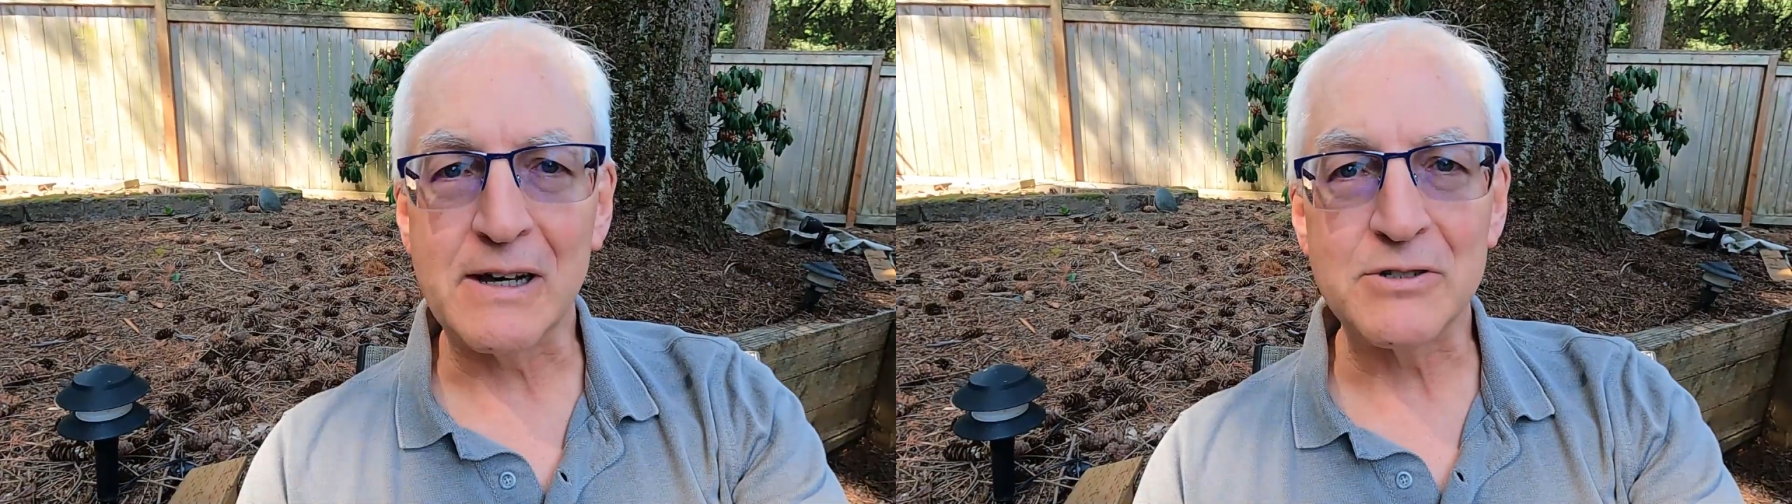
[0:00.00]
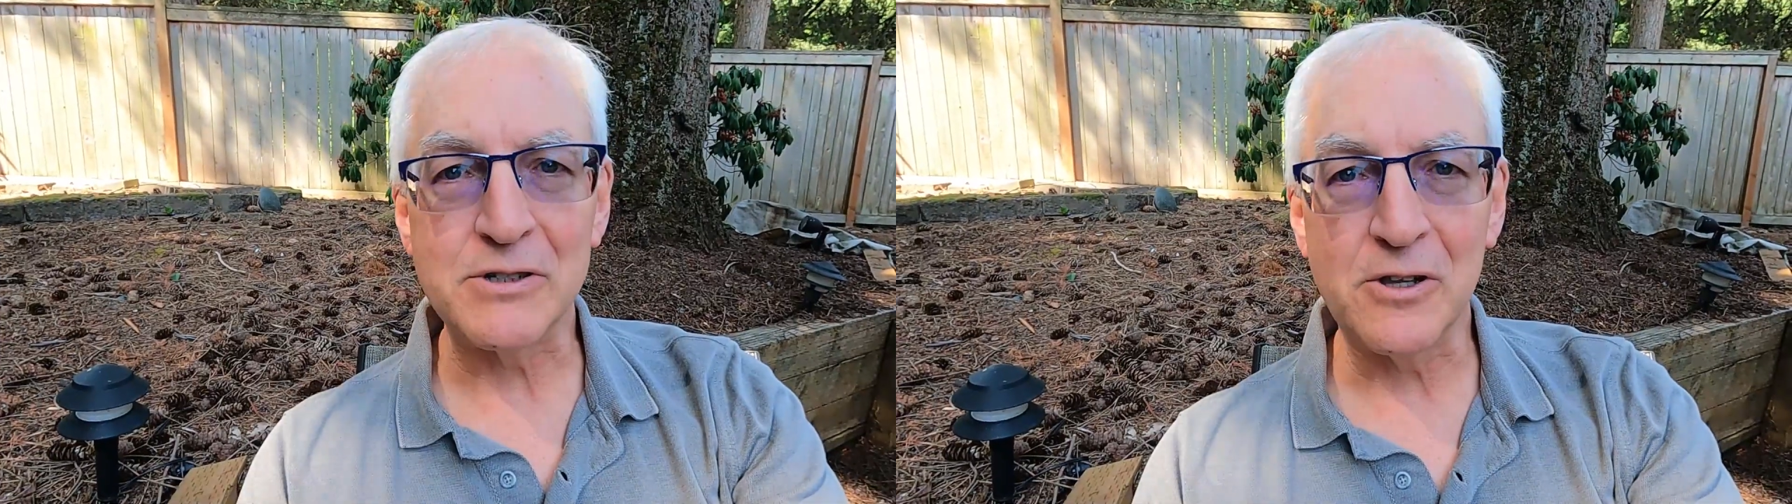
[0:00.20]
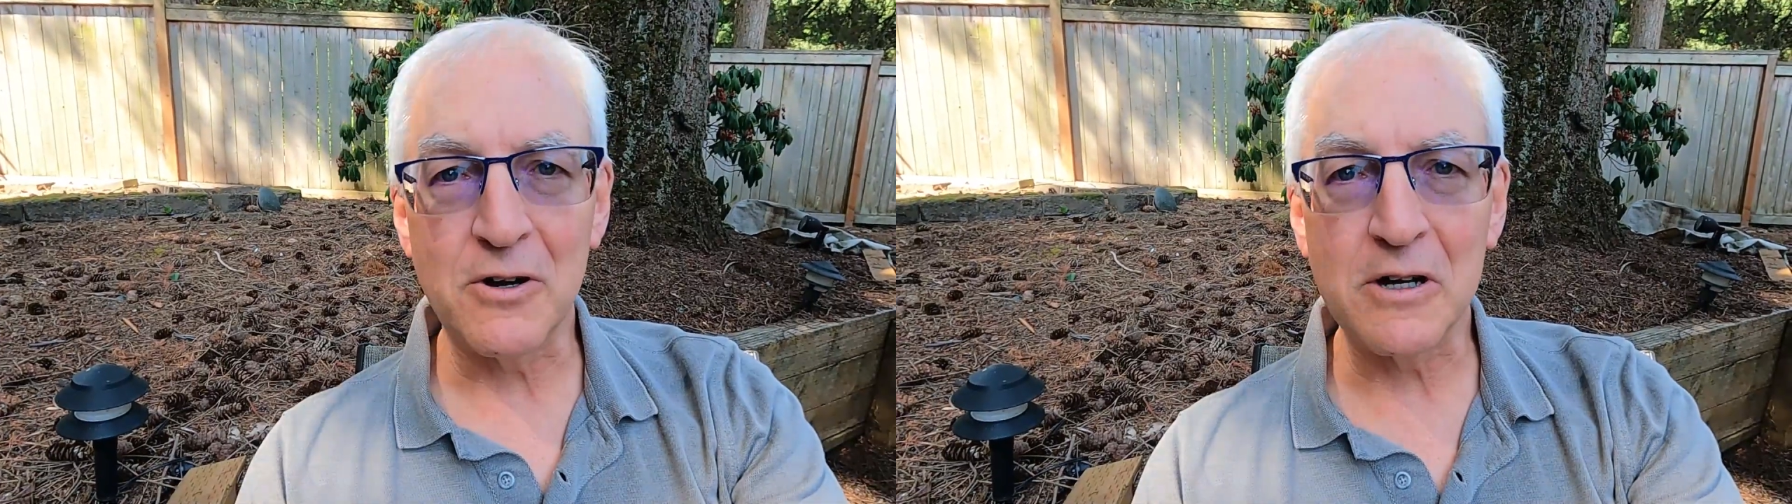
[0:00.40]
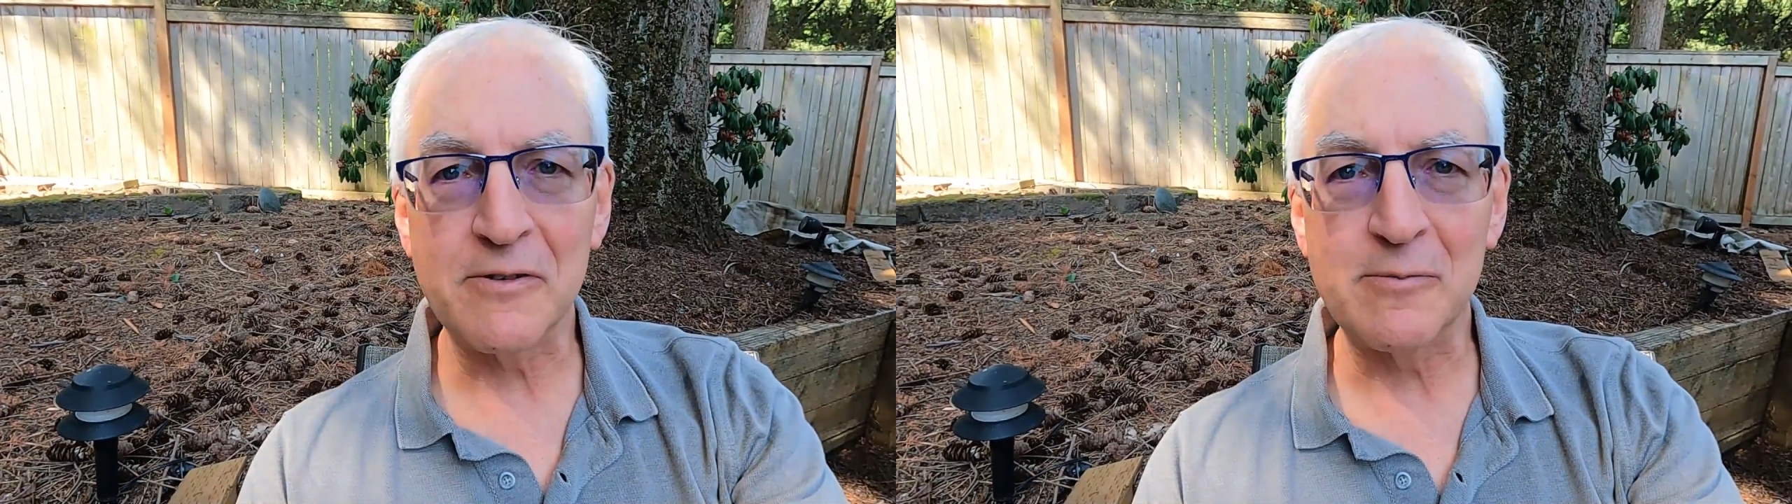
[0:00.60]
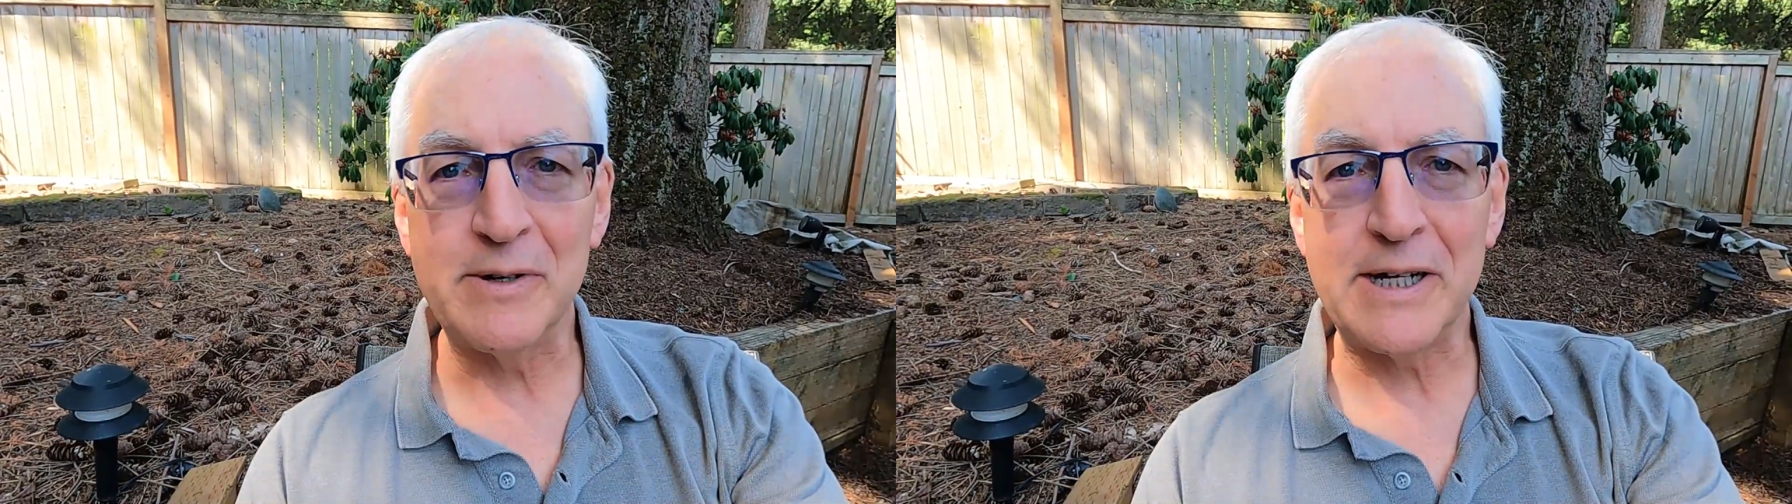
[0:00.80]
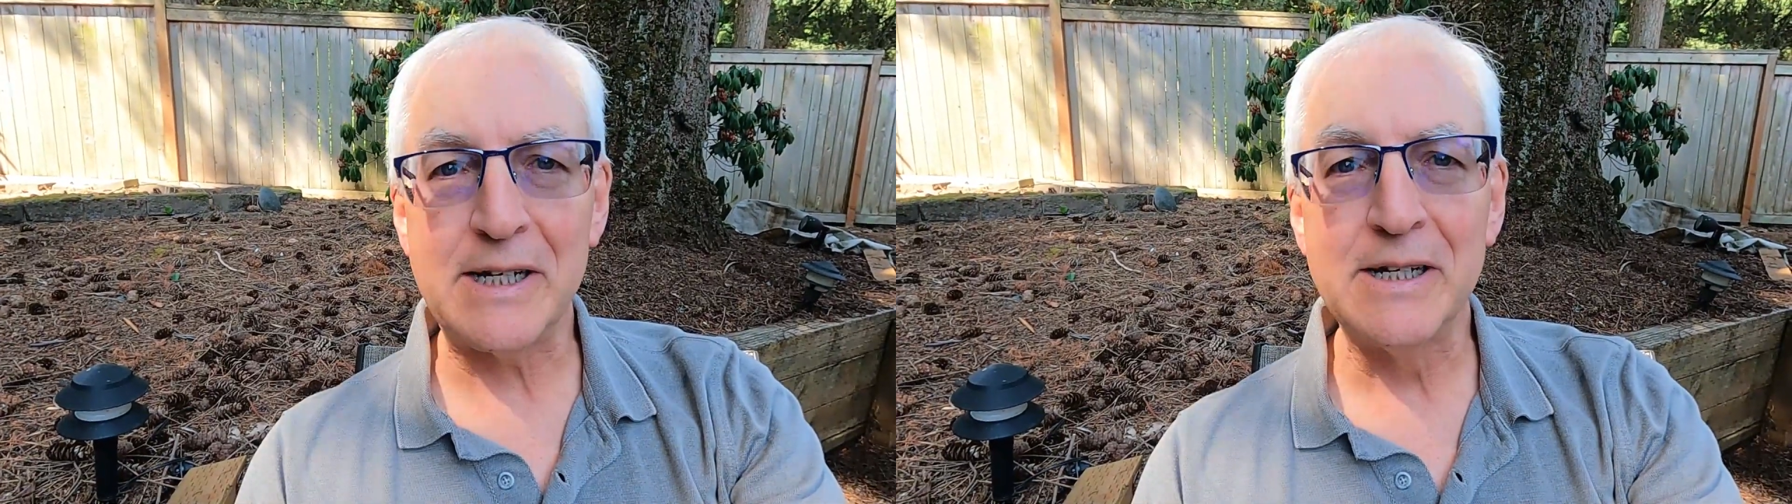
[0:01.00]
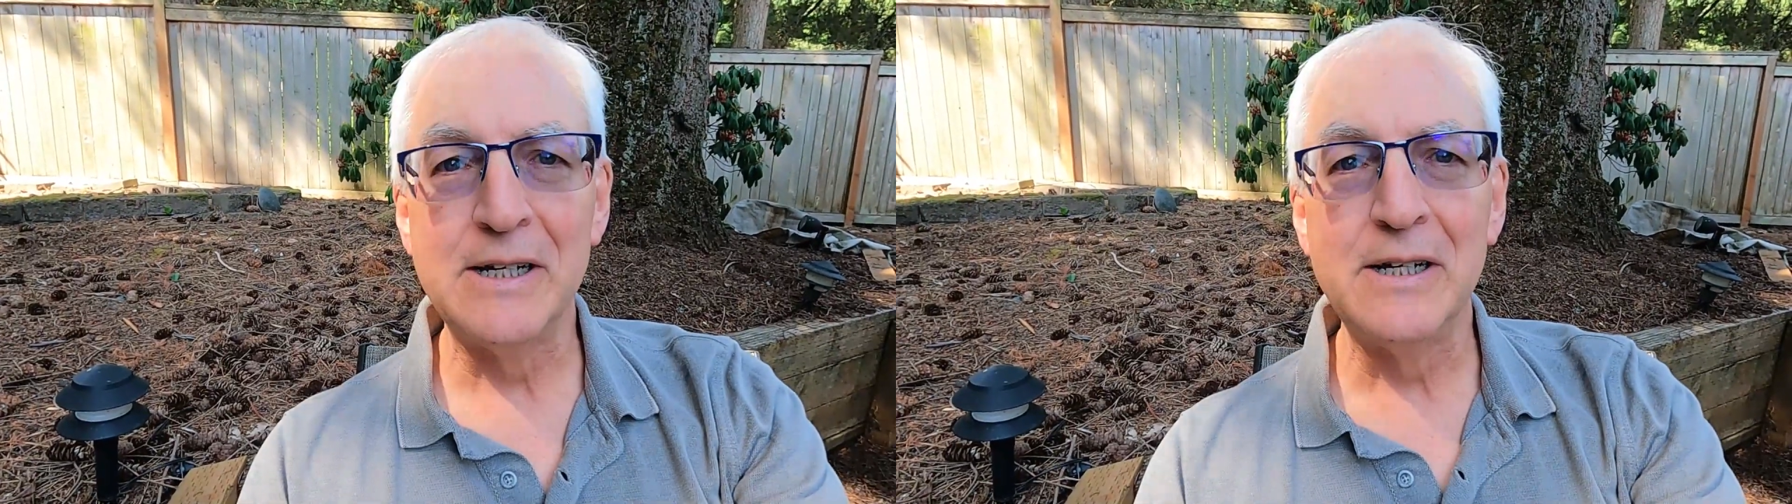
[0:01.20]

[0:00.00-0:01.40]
that was long for me,